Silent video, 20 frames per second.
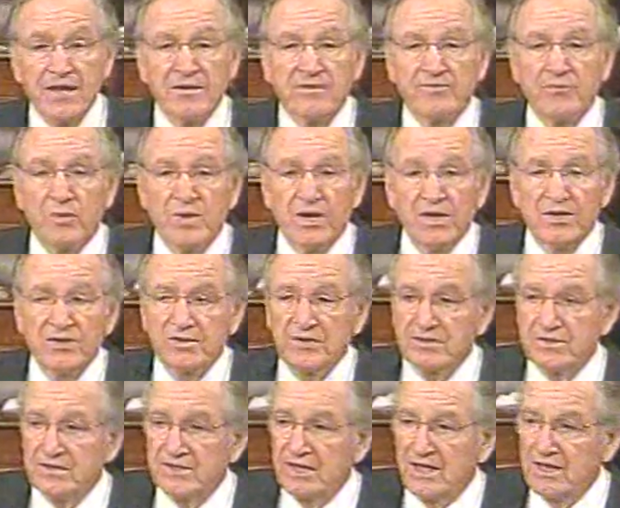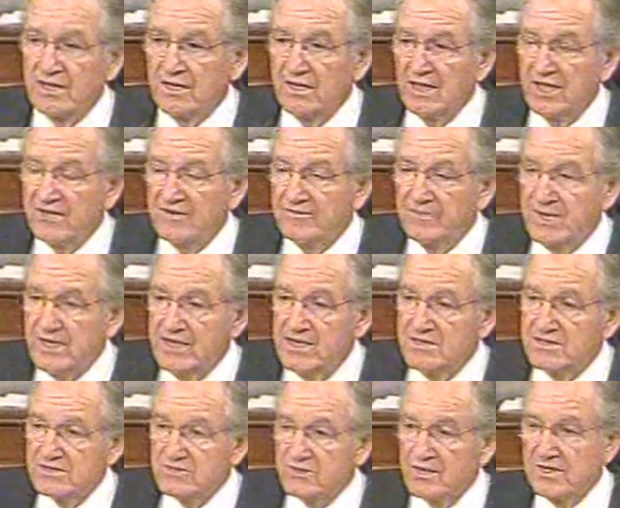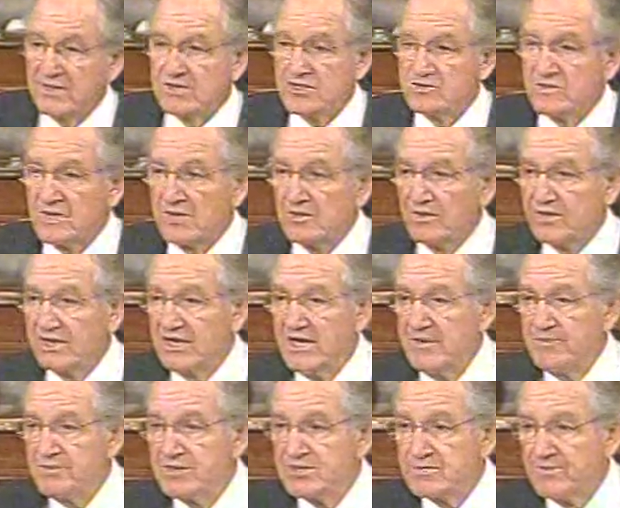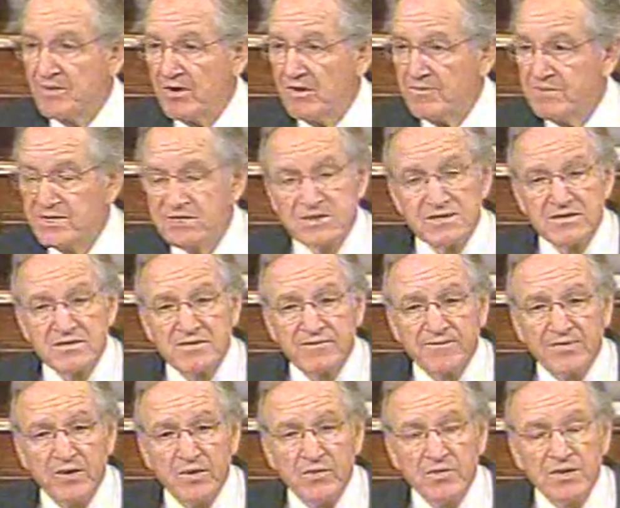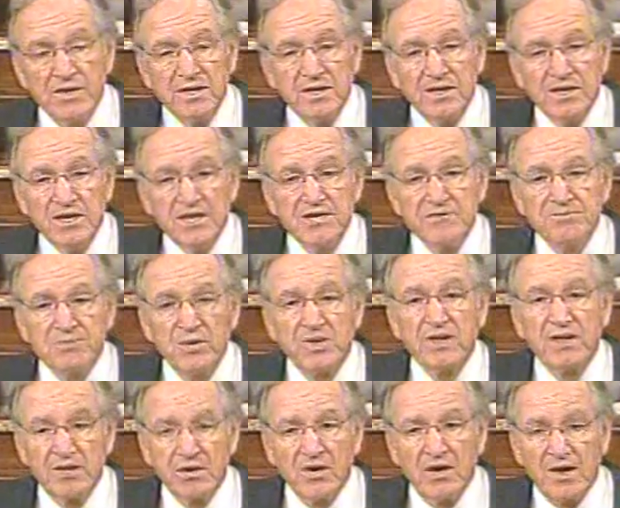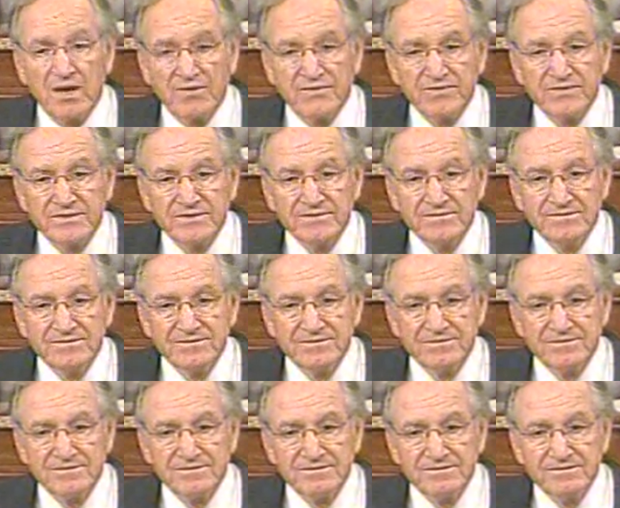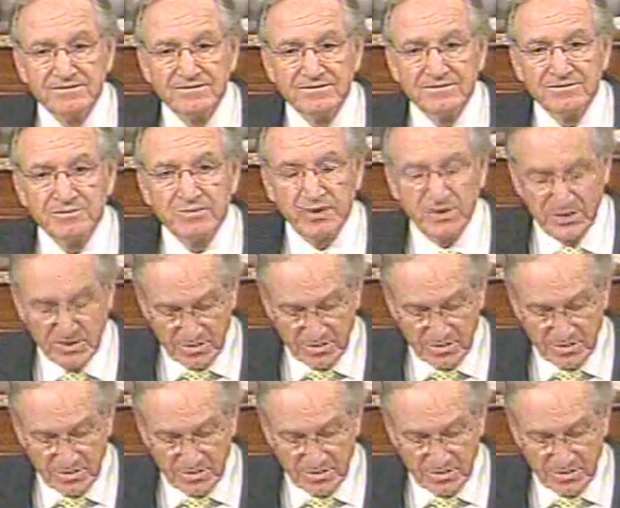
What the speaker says: of wealth and not a lot of means, trying to struggle to keep his small business afloat, he's putting it off. Putting it